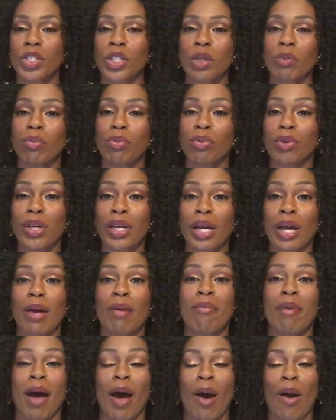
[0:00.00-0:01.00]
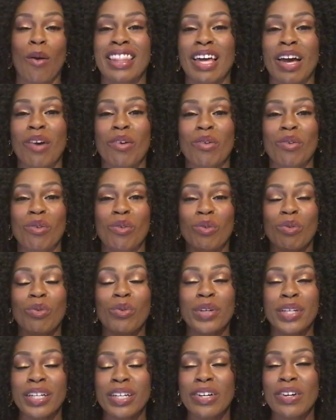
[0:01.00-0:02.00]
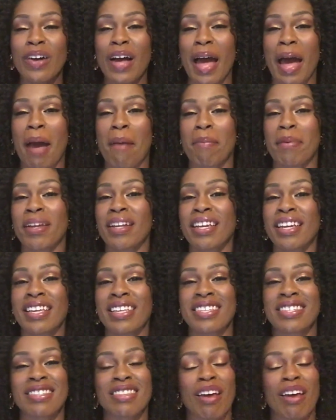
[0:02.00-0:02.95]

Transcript: to bring about that real happiness,